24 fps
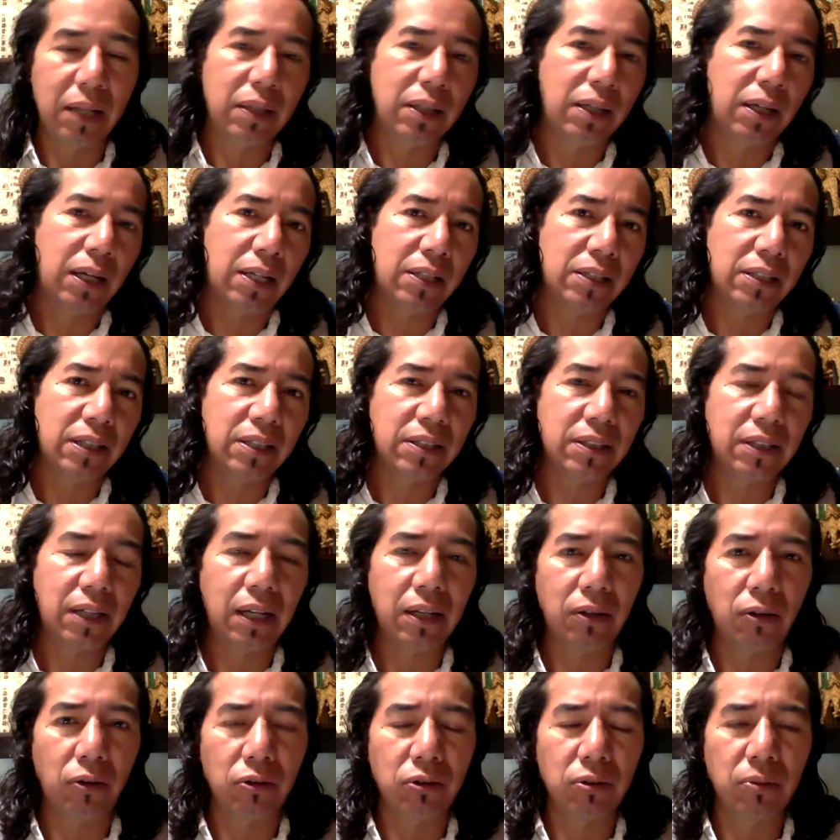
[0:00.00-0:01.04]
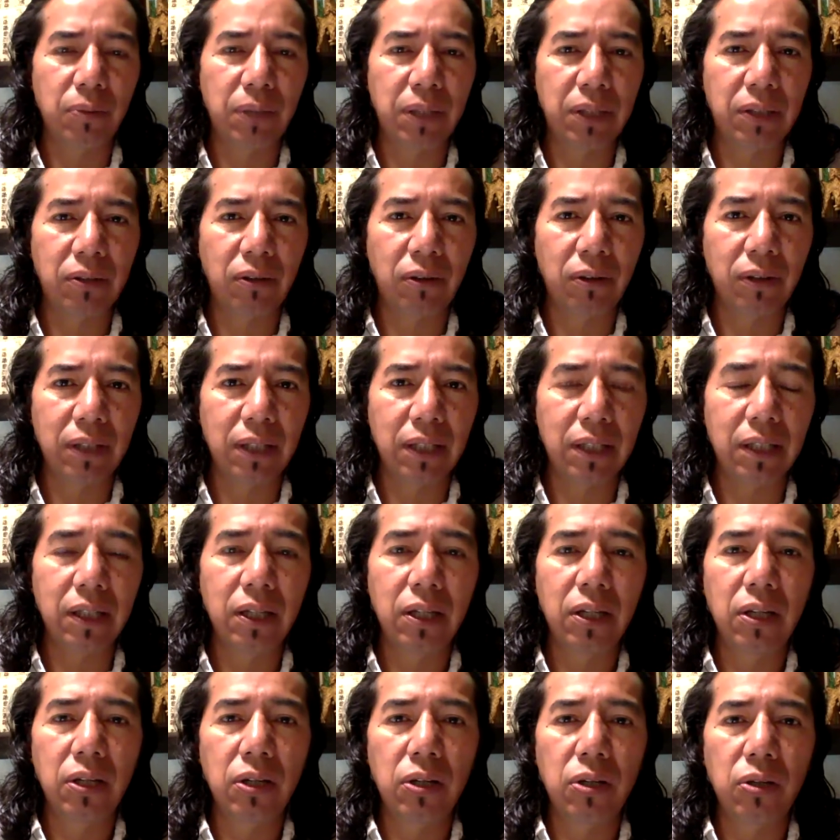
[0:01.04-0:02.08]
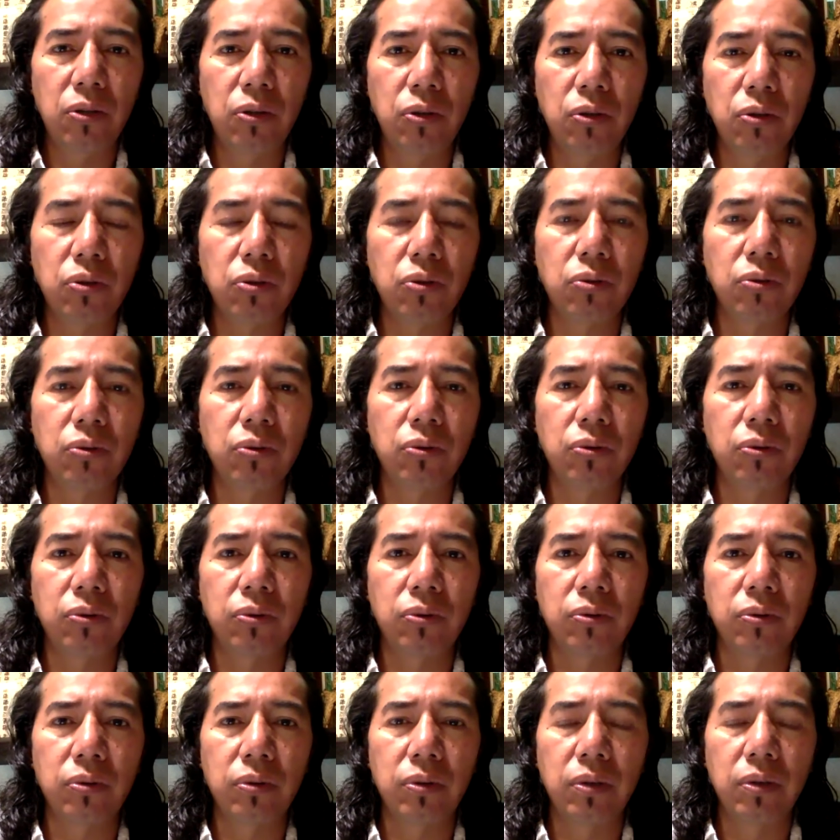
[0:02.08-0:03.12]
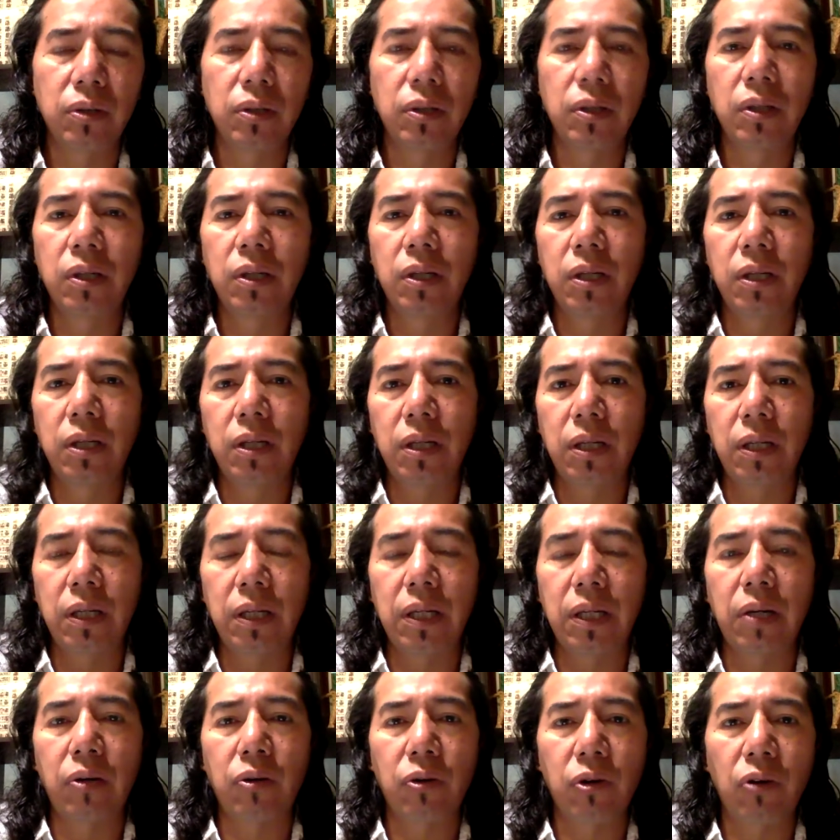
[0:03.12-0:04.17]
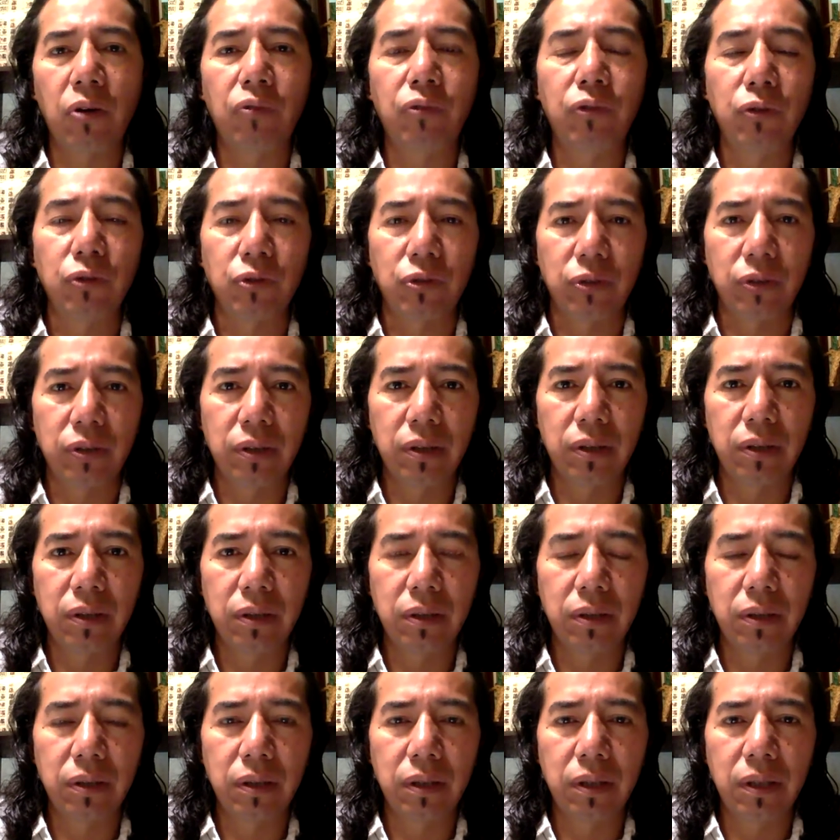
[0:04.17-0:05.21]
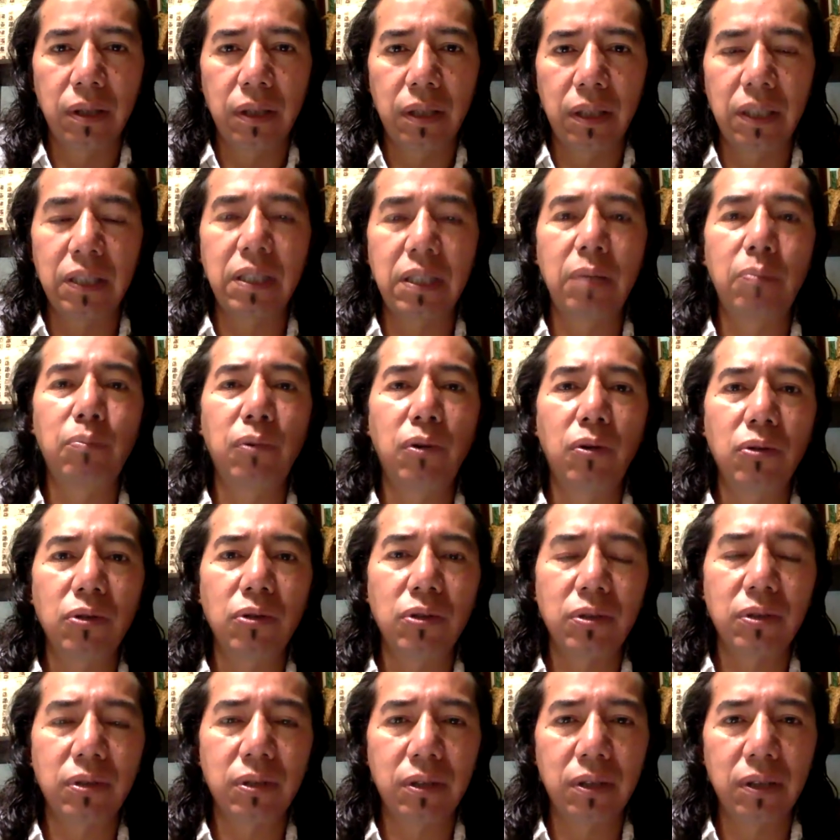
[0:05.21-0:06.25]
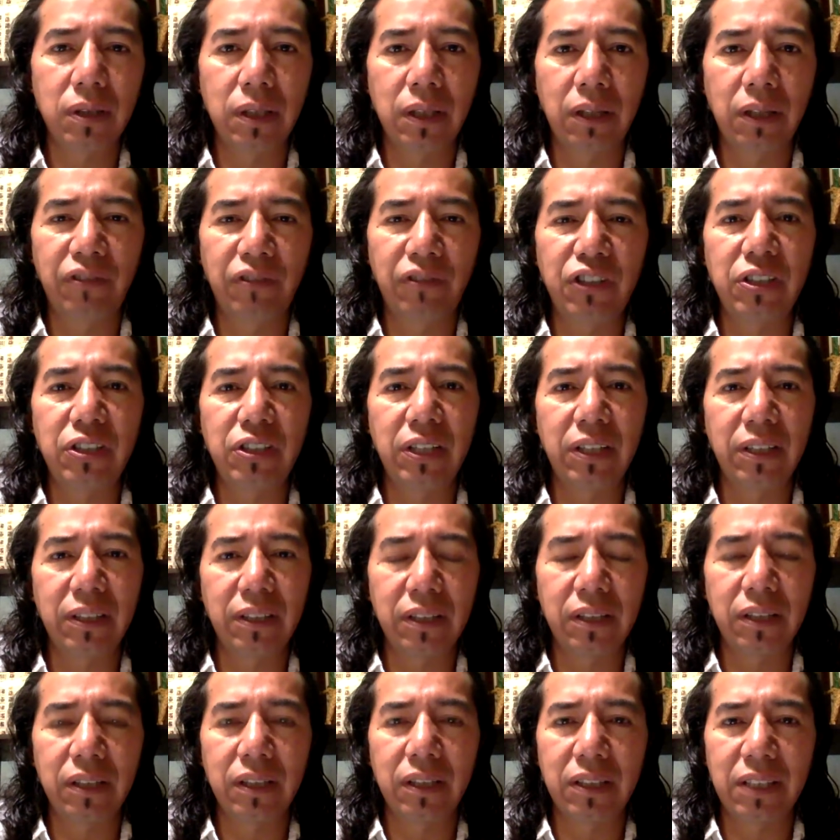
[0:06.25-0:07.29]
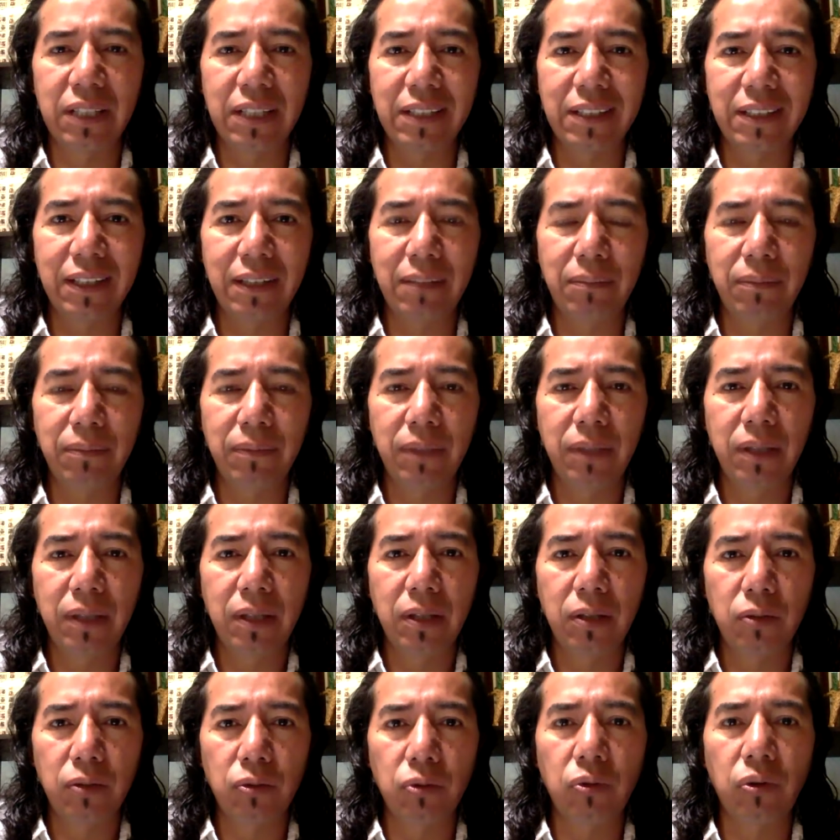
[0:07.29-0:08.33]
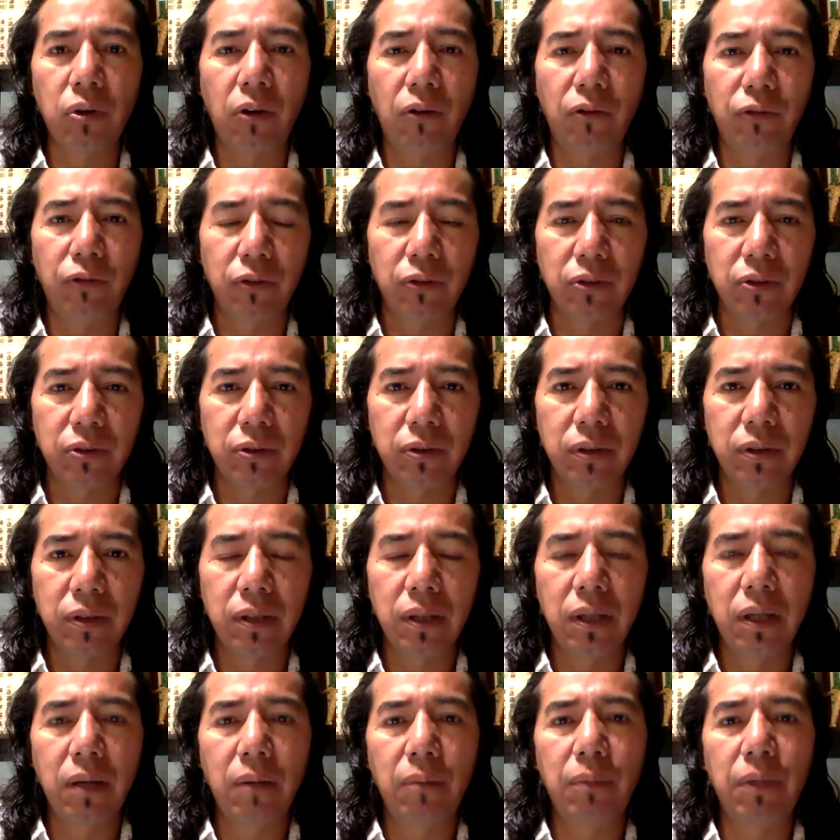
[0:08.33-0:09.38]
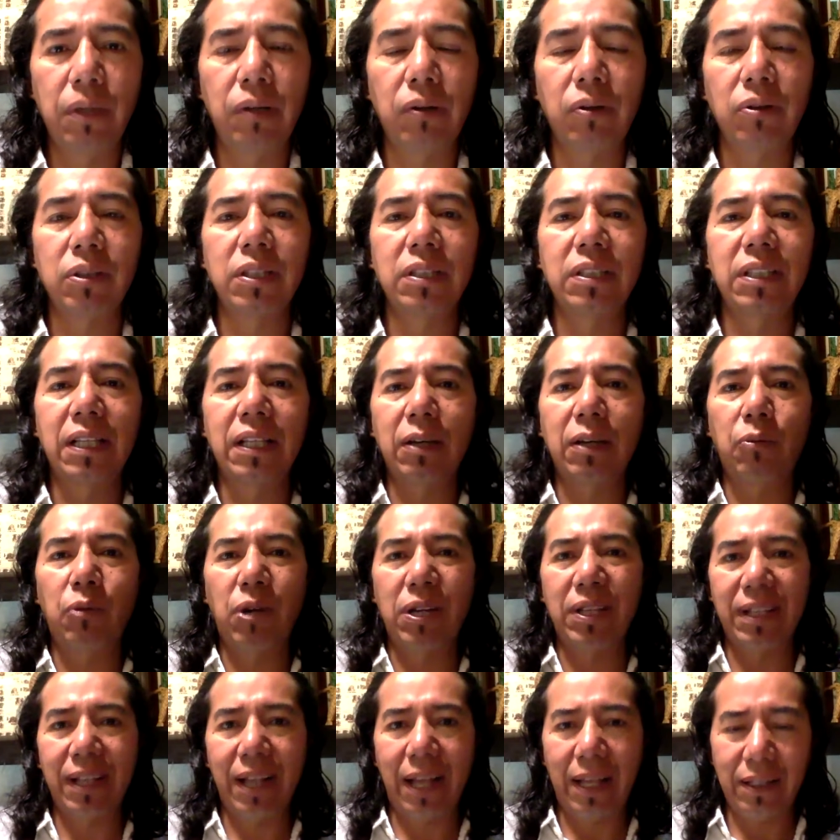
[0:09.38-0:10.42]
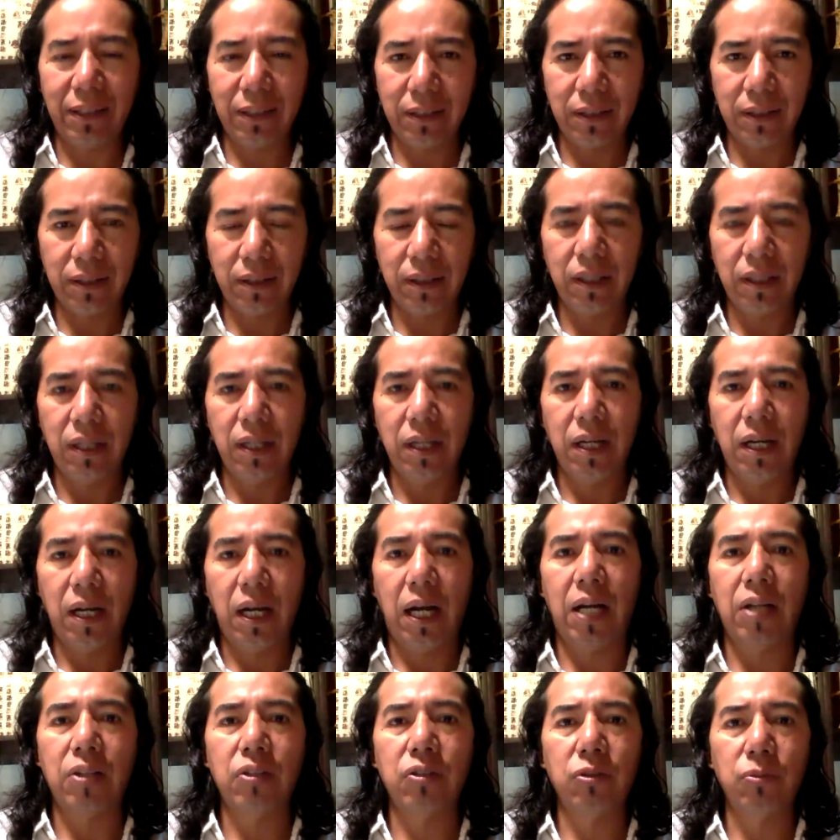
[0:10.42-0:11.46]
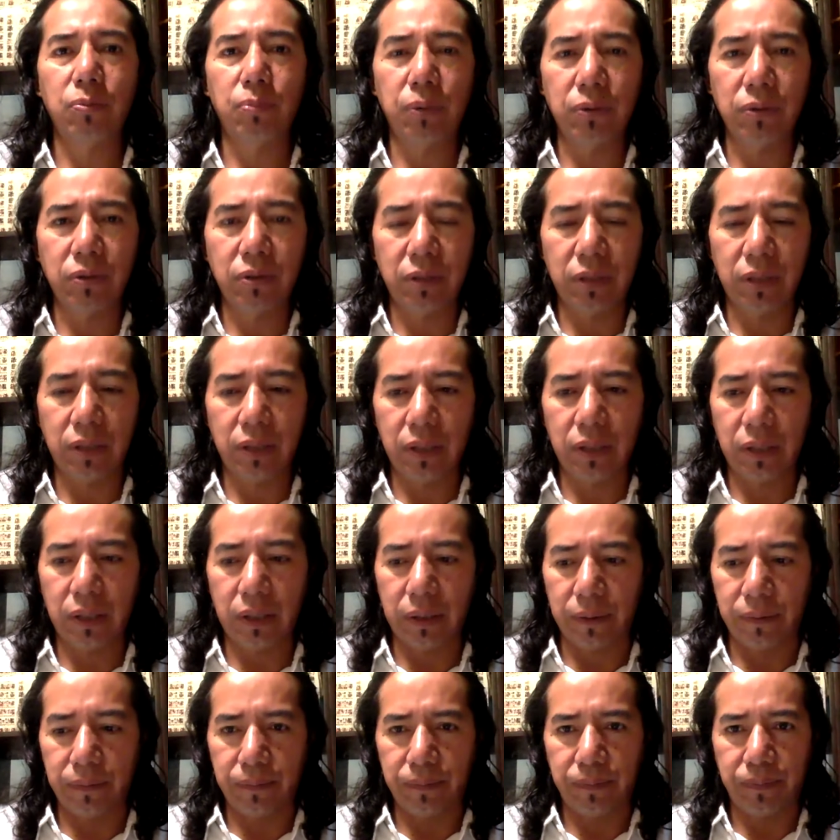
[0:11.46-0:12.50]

and ancestral Otomi Toltec used to uh, grow food. It's the most efficient system to grow food because it's in the wetlands, and you put uh,